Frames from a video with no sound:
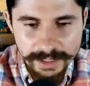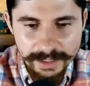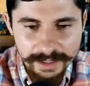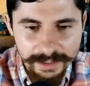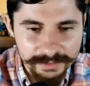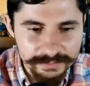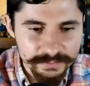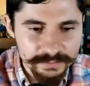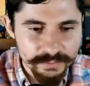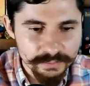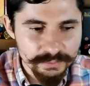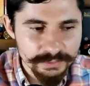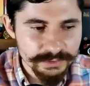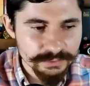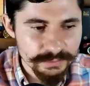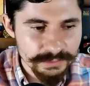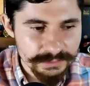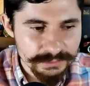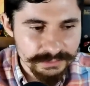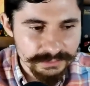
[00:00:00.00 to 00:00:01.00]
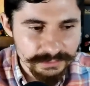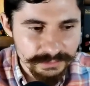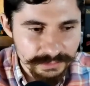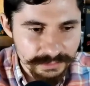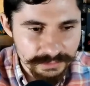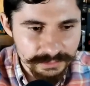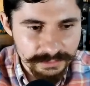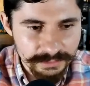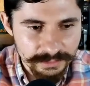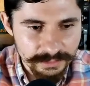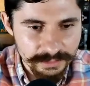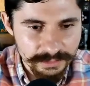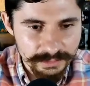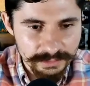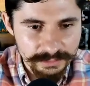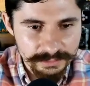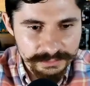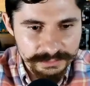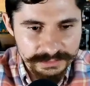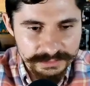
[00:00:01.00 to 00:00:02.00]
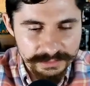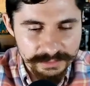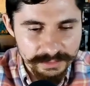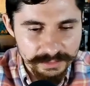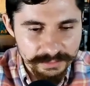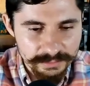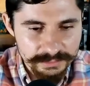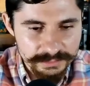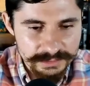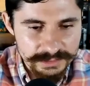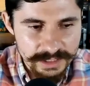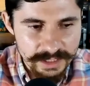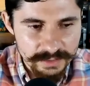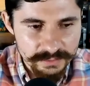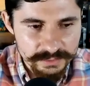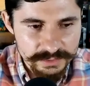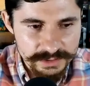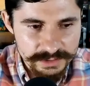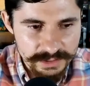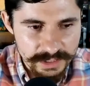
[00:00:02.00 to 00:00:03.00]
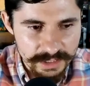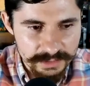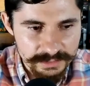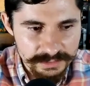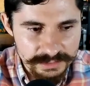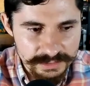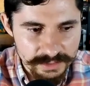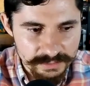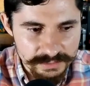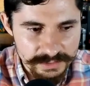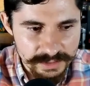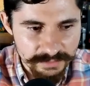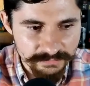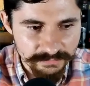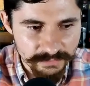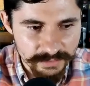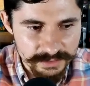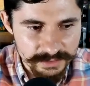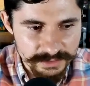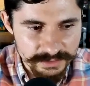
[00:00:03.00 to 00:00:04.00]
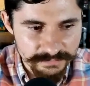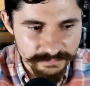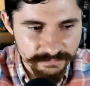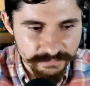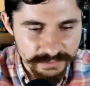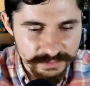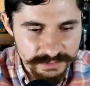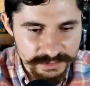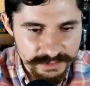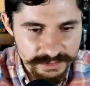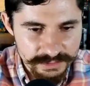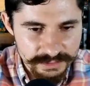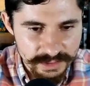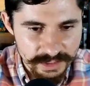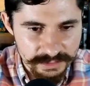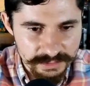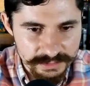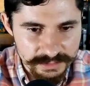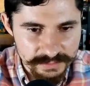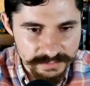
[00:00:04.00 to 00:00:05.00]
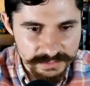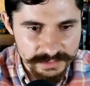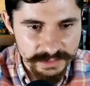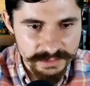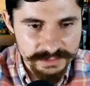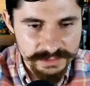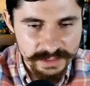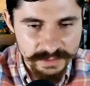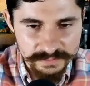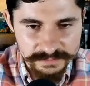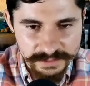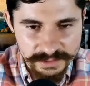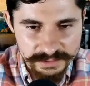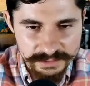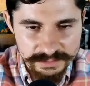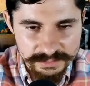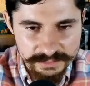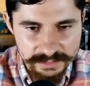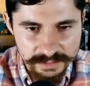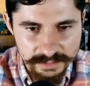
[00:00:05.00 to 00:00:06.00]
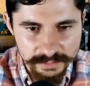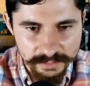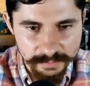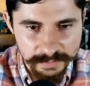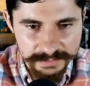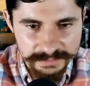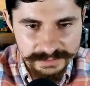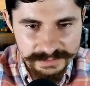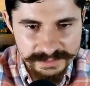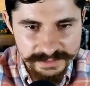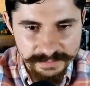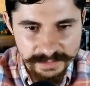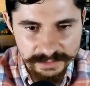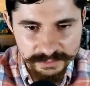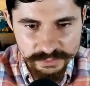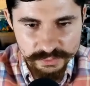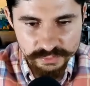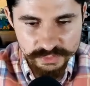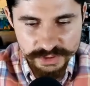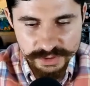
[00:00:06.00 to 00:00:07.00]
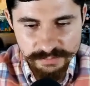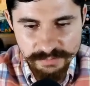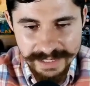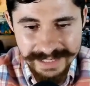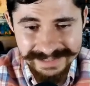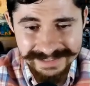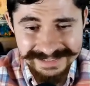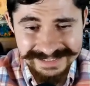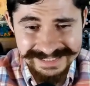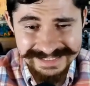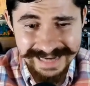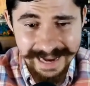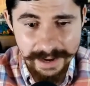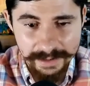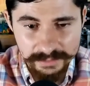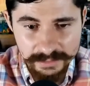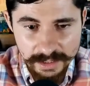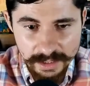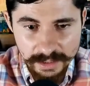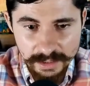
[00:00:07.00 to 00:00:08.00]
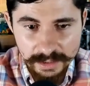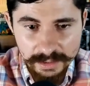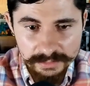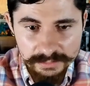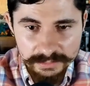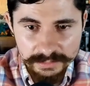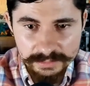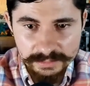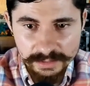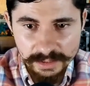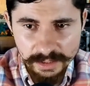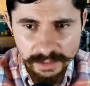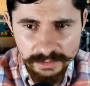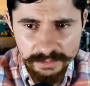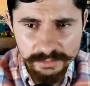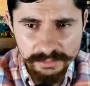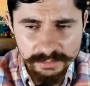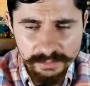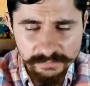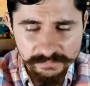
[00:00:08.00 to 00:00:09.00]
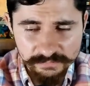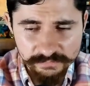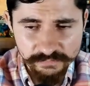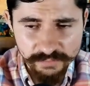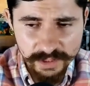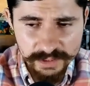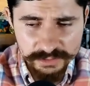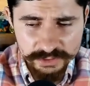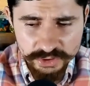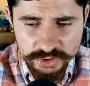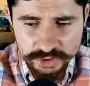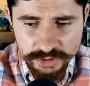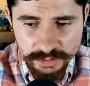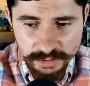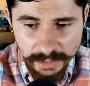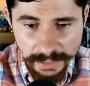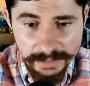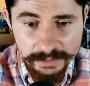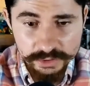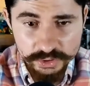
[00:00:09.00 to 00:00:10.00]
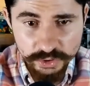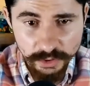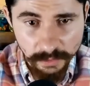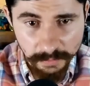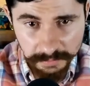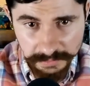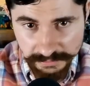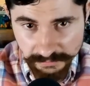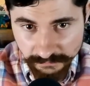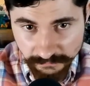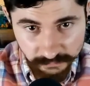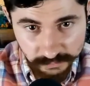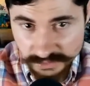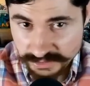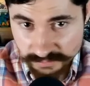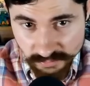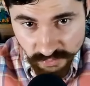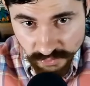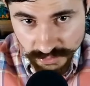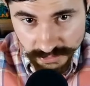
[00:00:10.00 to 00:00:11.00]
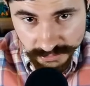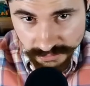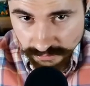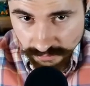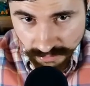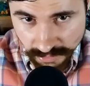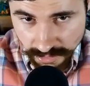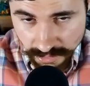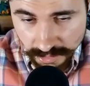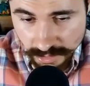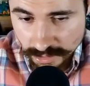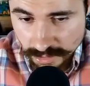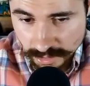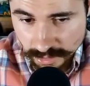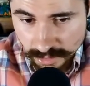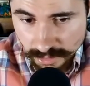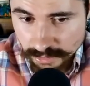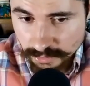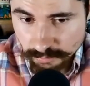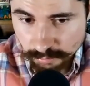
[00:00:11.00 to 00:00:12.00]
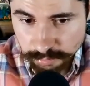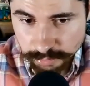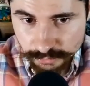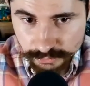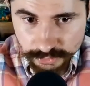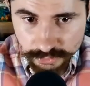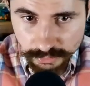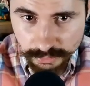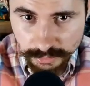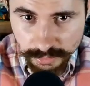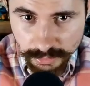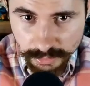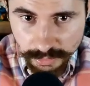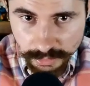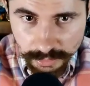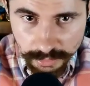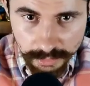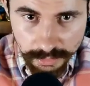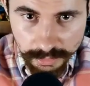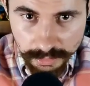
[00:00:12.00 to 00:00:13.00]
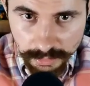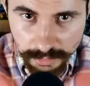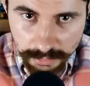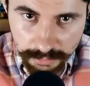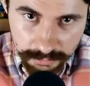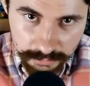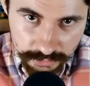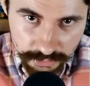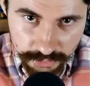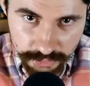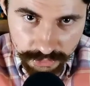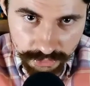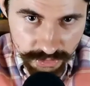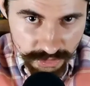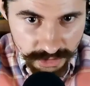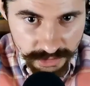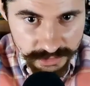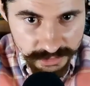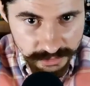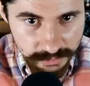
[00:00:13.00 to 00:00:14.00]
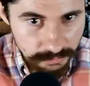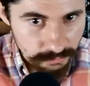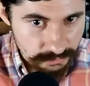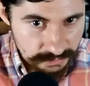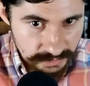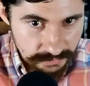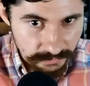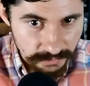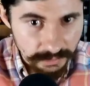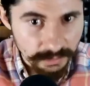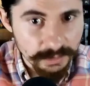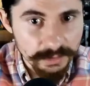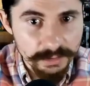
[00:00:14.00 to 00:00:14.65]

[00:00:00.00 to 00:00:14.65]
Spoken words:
don't know which one. Scouse kind of sounds like French, and French kind of sounds like Scouse accent a little bit. Doesn't matter. So she made a sign that in French and German, for some reason, okay, bonjour, schnitzel, something,